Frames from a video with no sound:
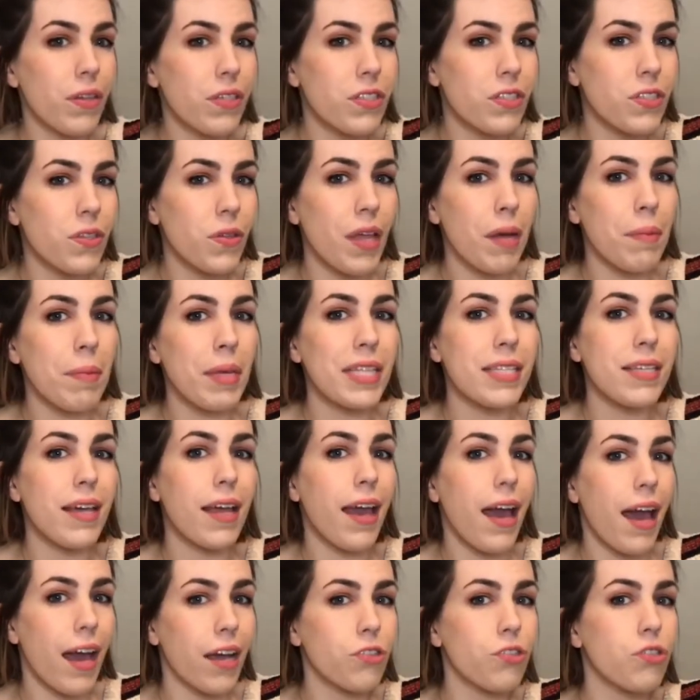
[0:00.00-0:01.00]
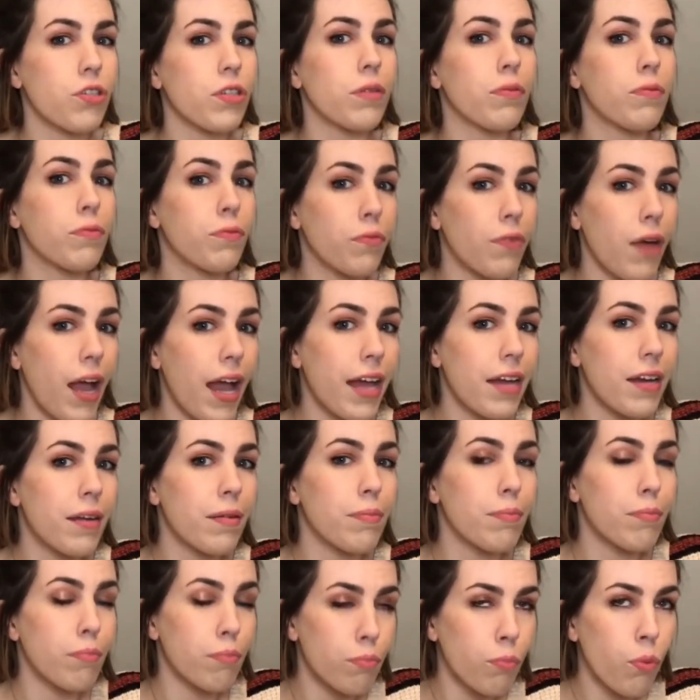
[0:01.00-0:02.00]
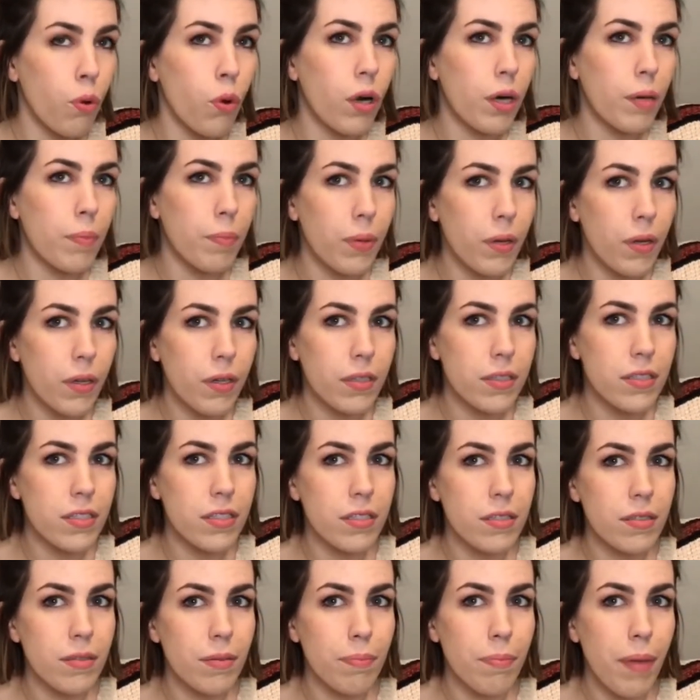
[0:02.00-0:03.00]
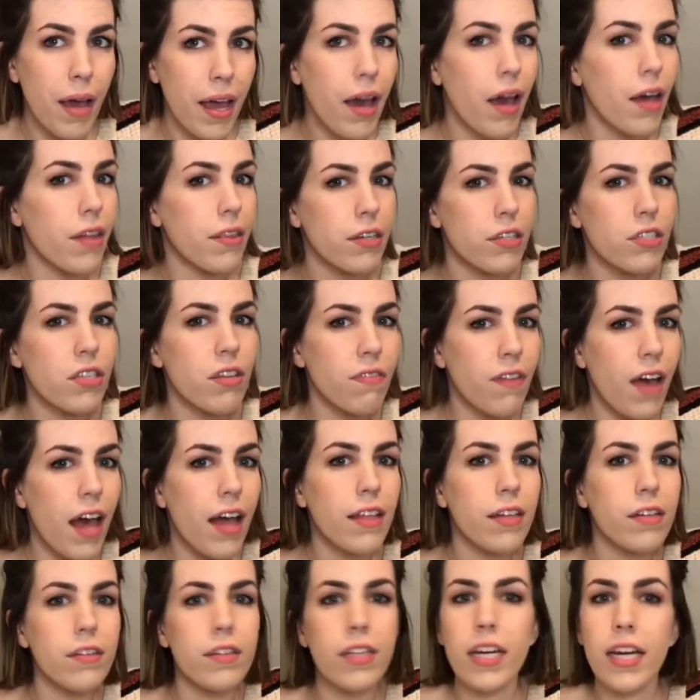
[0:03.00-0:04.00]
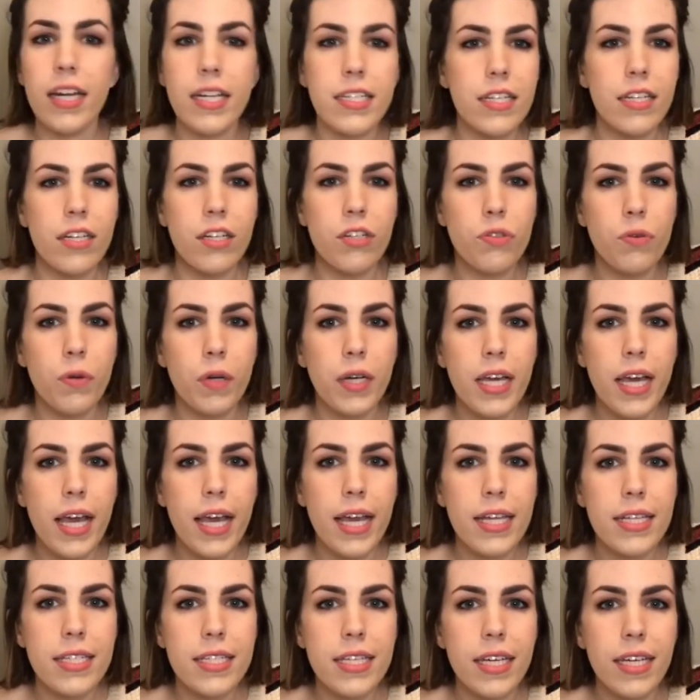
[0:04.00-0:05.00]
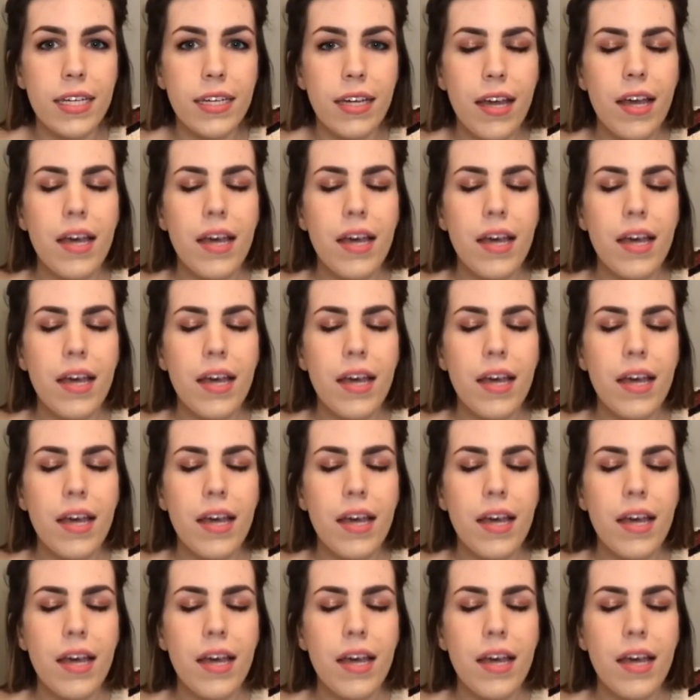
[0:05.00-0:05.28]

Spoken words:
so that means I actually read more books by authors of color than I did in 2018,